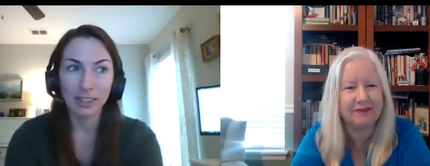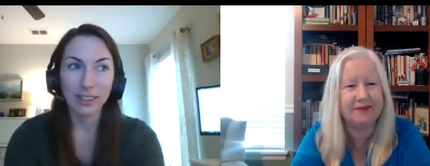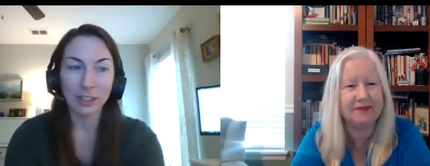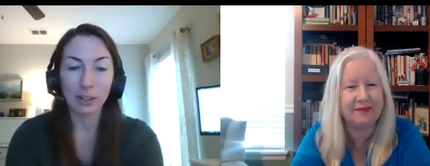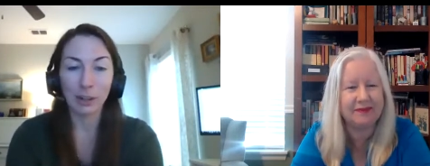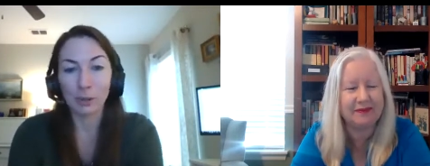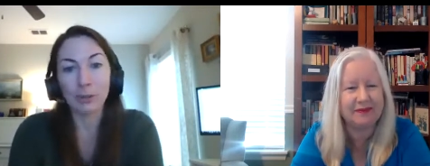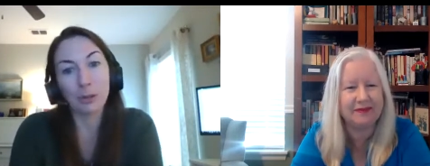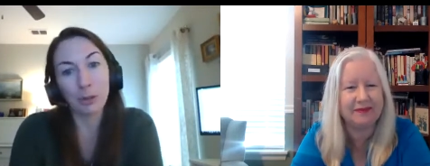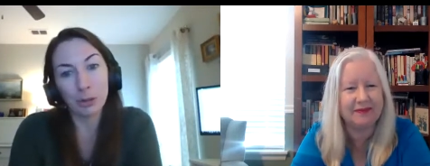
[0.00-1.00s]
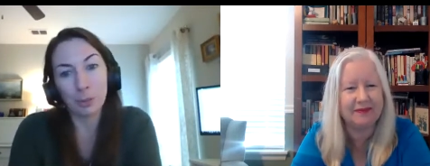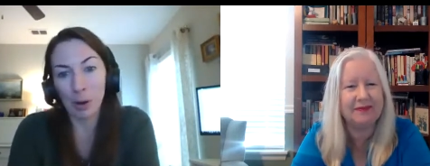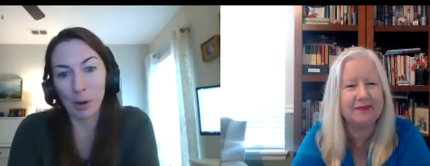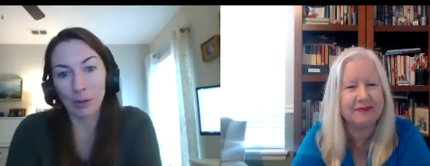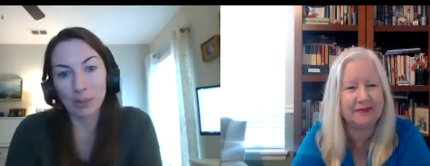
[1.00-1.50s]
Speaker 1: you know, they're
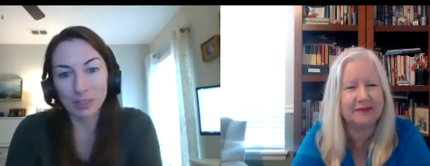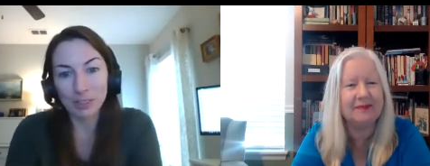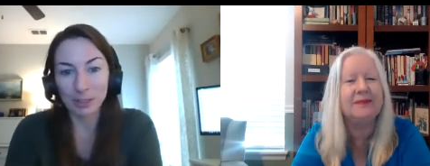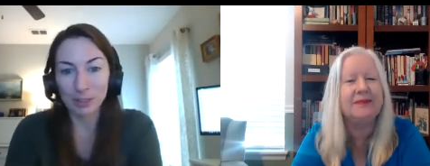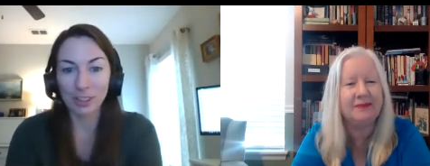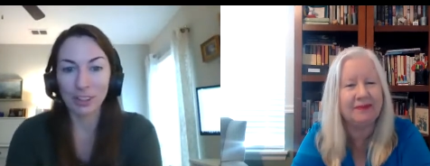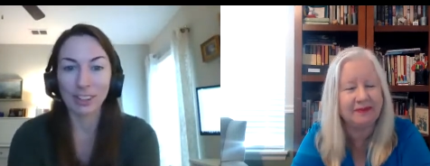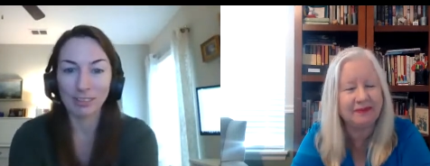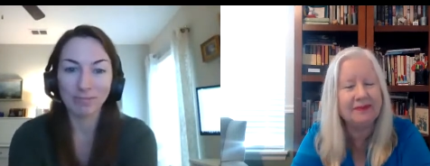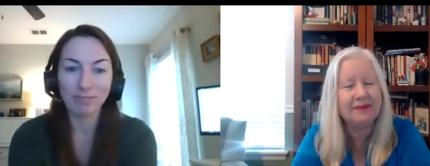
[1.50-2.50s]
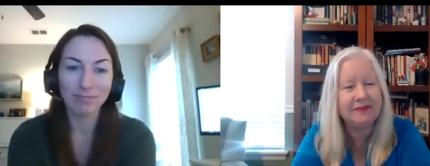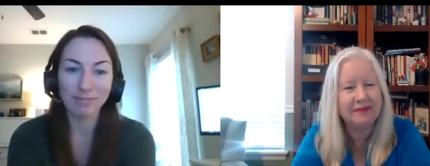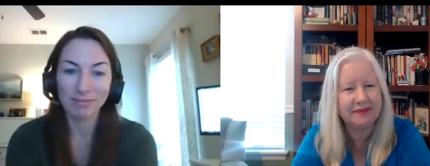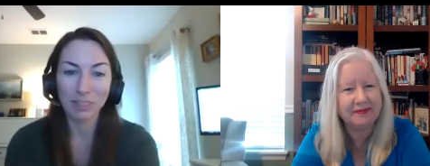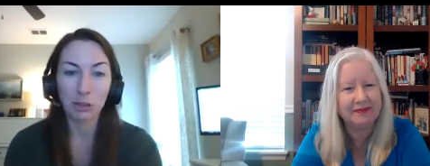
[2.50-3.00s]
small. There's not,
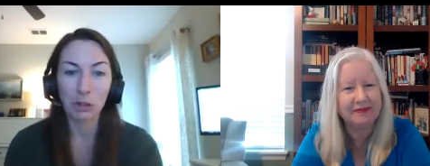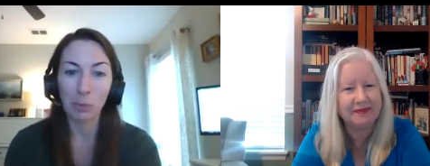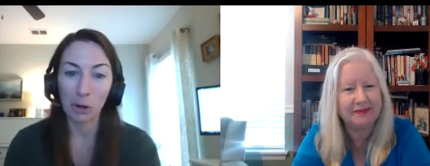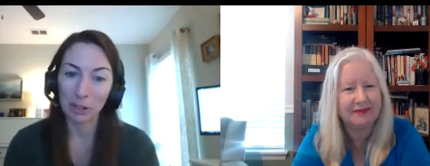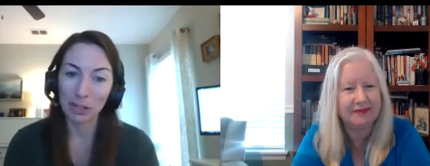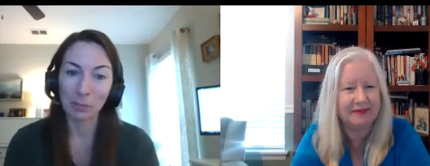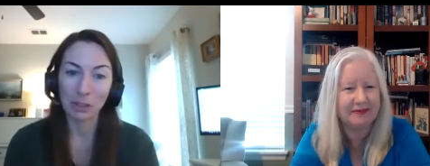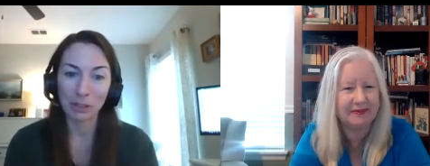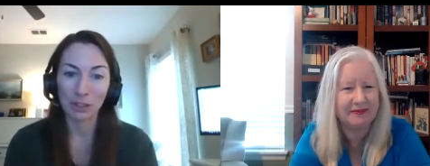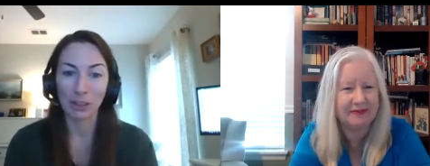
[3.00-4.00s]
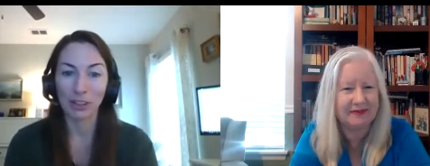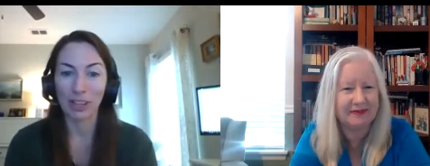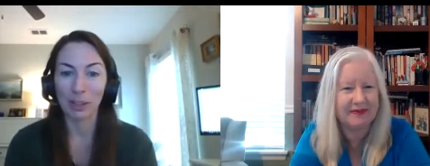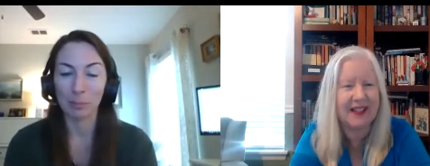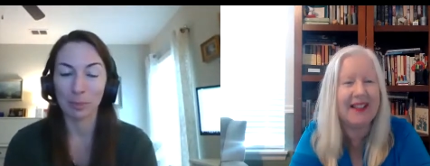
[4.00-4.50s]
there's no marketing budget and all
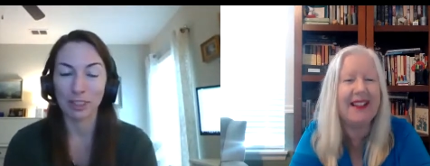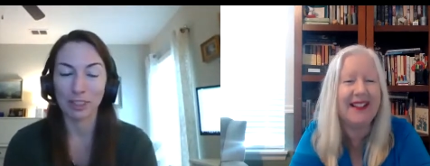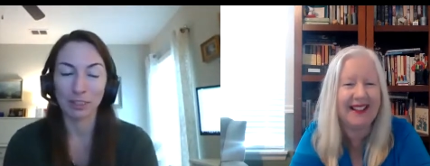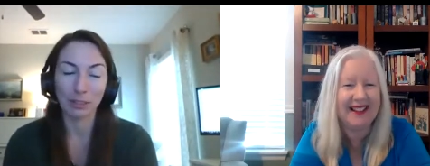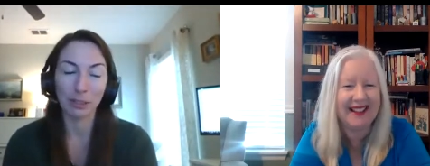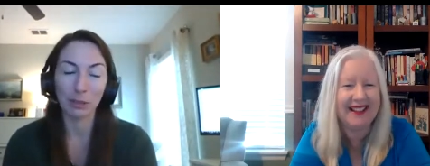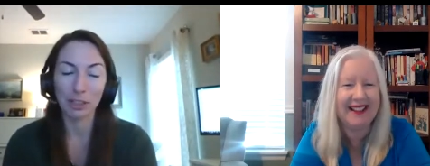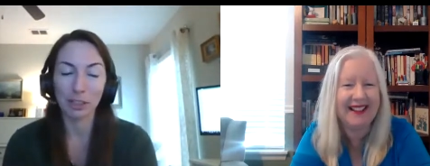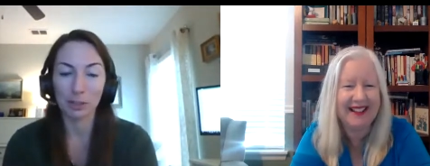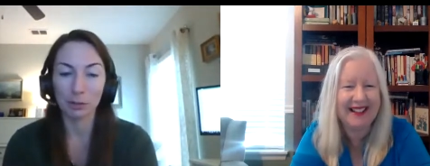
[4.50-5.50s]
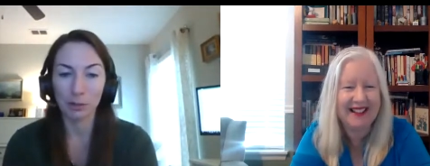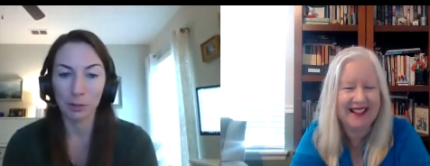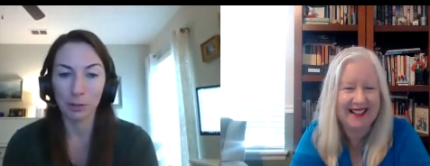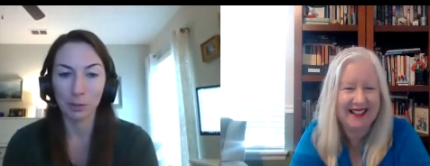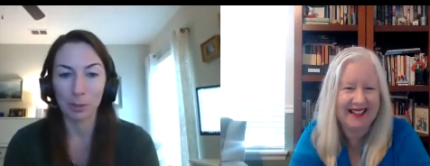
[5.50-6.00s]
that, but you know, still get good
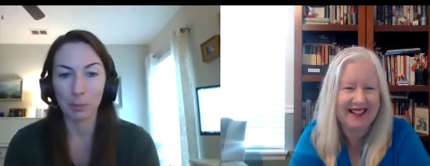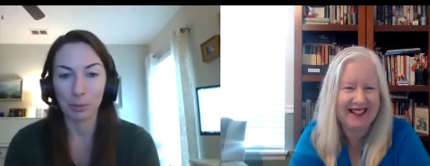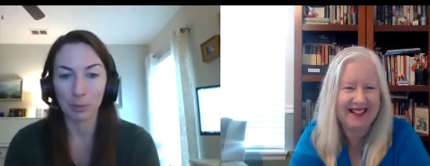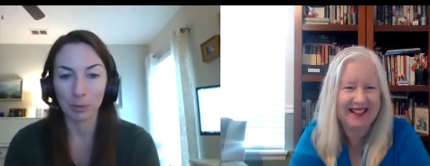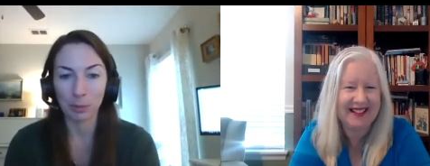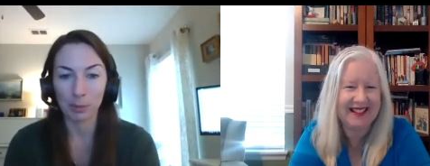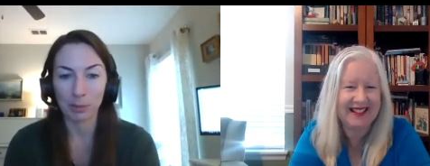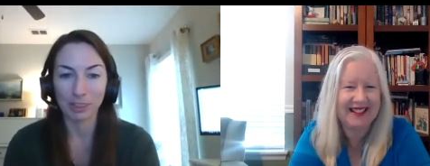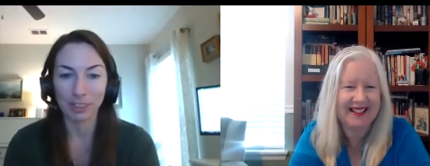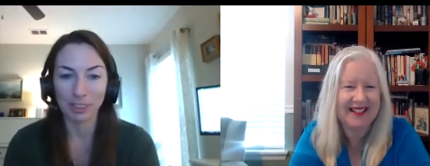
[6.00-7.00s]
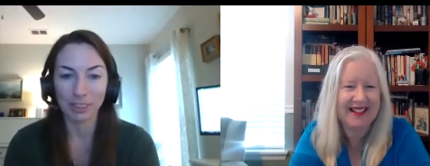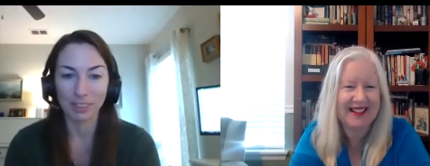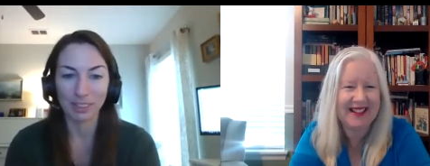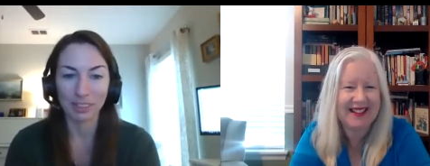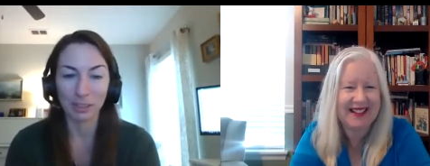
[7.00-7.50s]
reviews. People enjoy the books. That's,
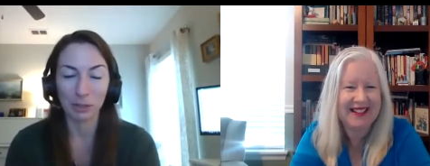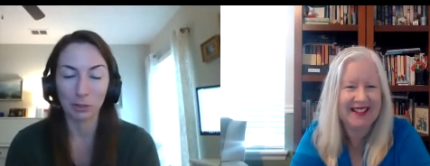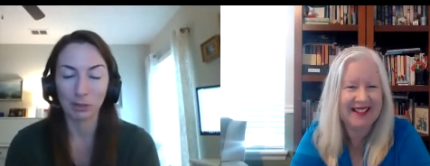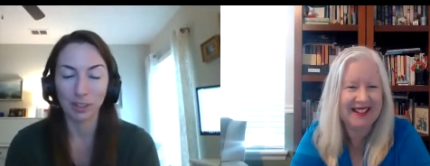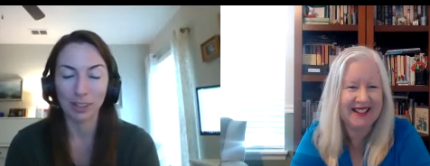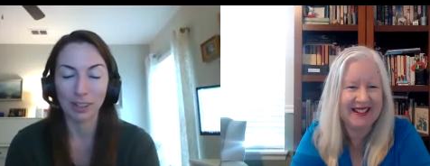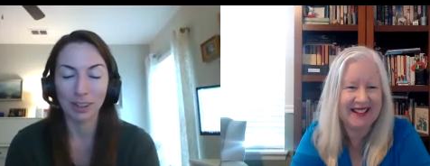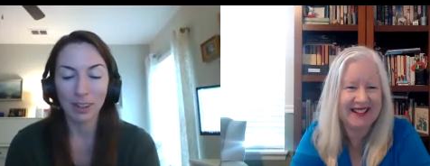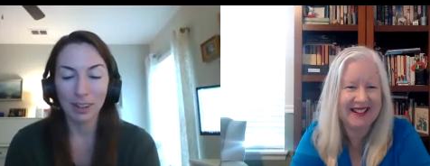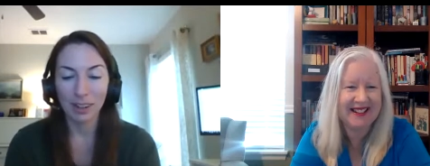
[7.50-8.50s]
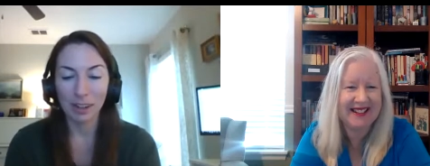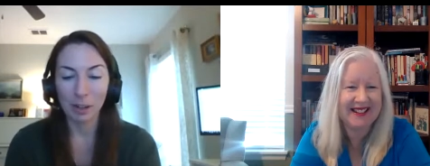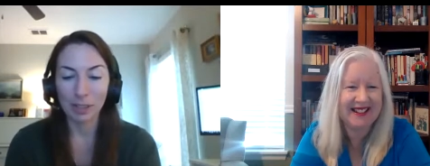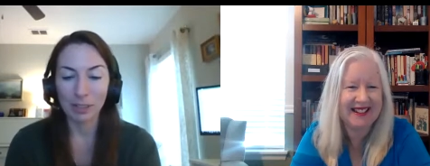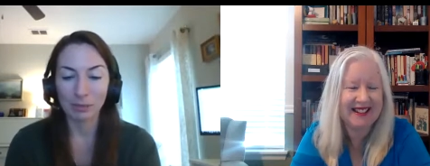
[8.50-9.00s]
it's still fun.
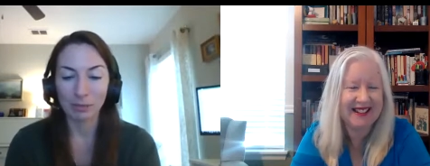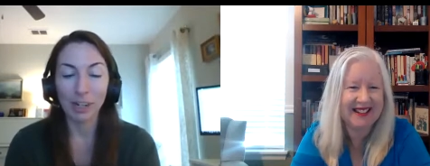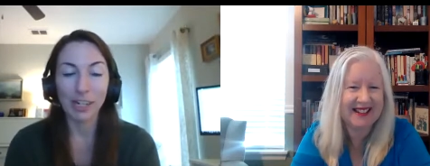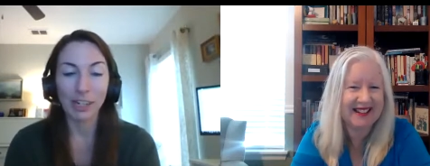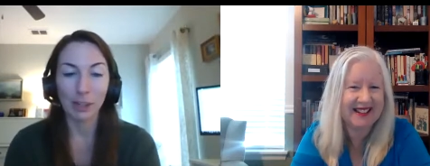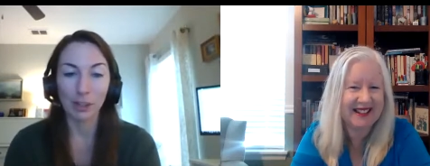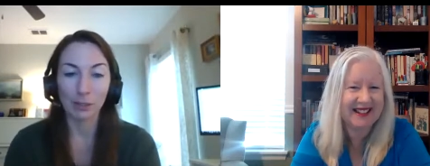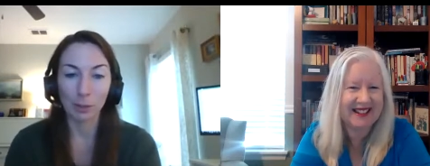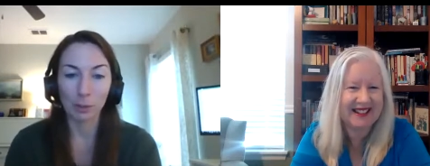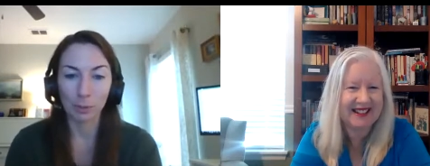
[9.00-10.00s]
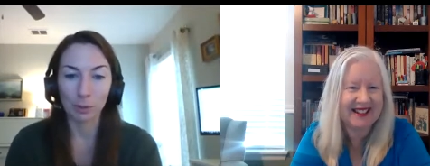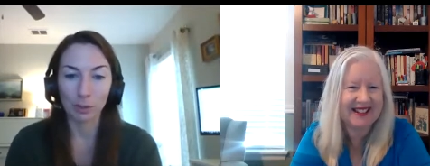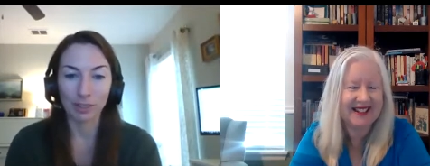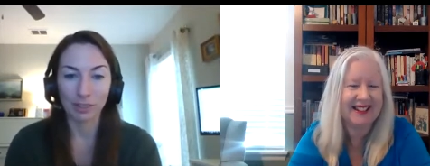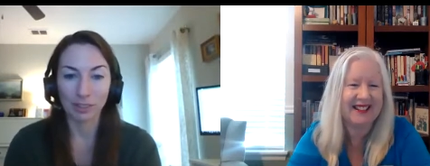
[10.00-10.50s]
Um, and writing all of those
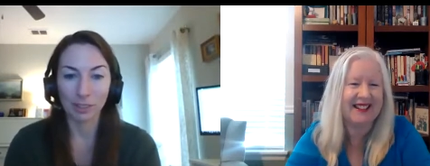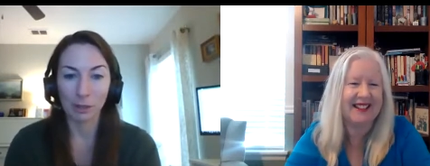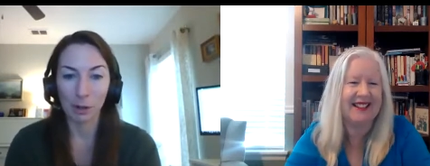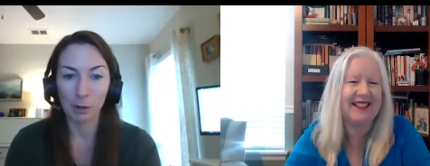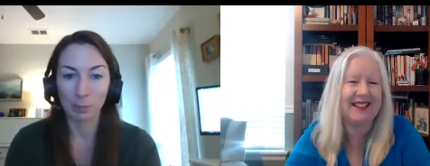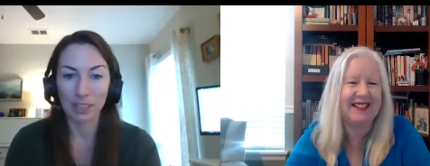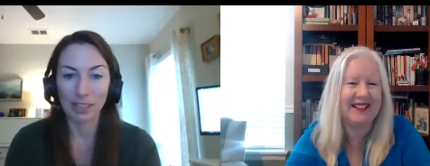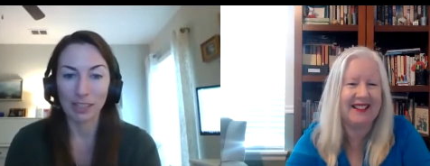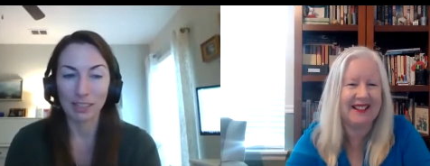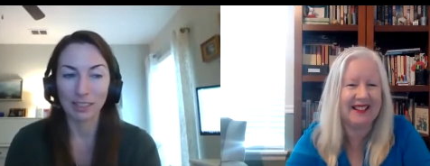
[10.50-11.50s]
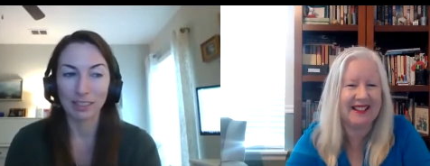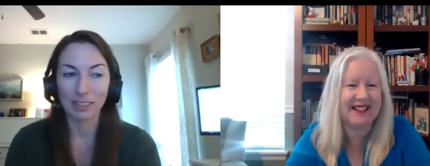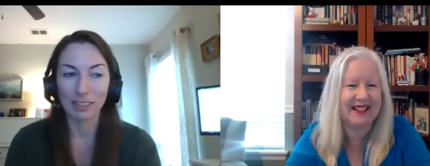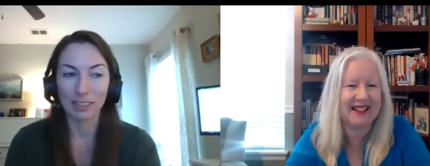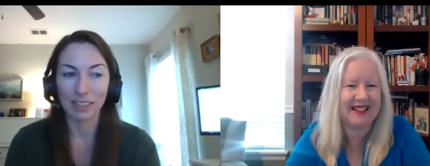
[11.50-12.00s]
books, you know, helped me
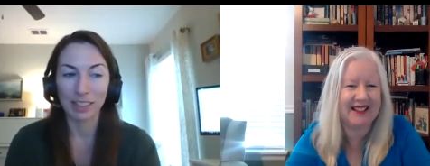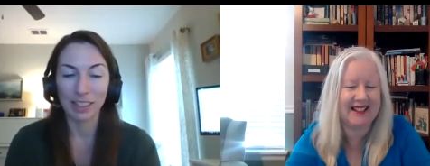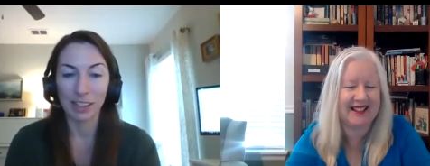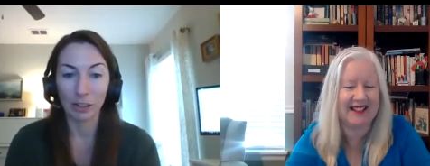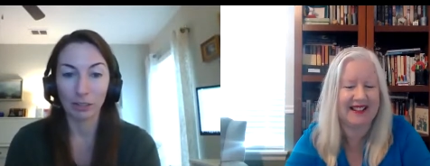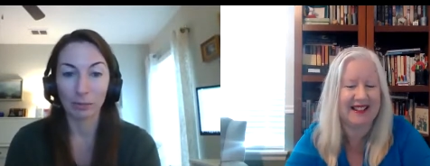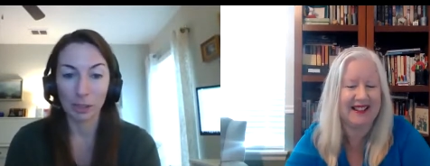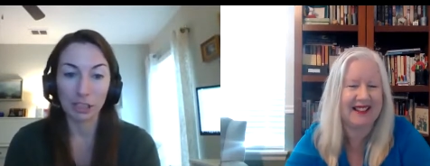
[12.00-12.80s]
to get really